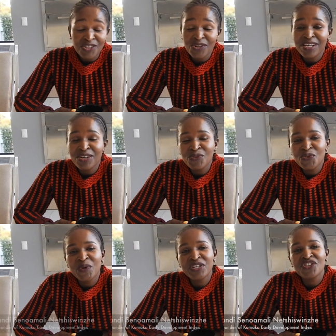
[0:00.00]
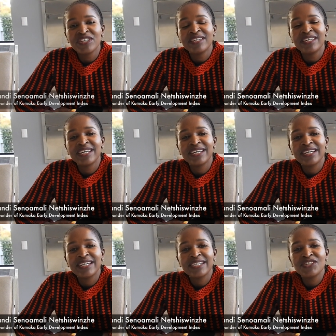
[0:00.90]
Actually, a good question
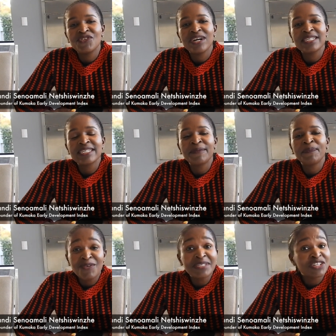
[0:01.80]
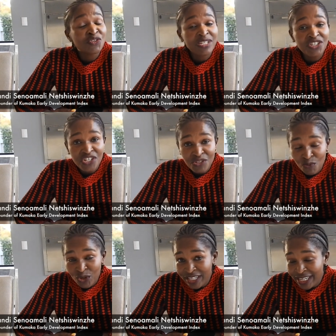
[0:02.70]
uh, that you're asking. I was actually just
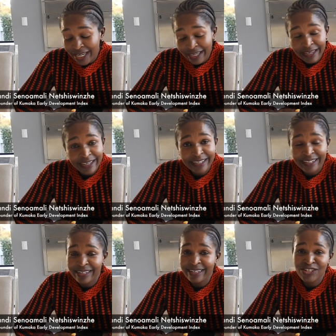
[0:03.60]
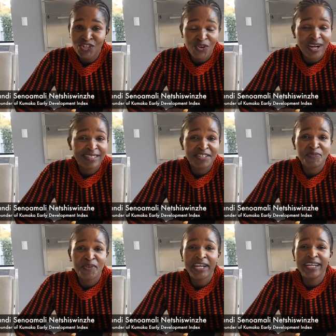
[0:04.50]
born here in
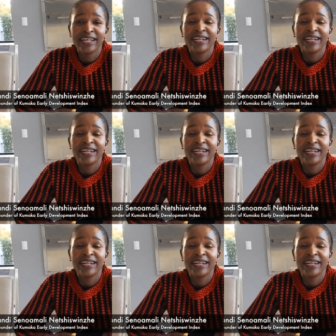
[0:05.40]
Johannesburg.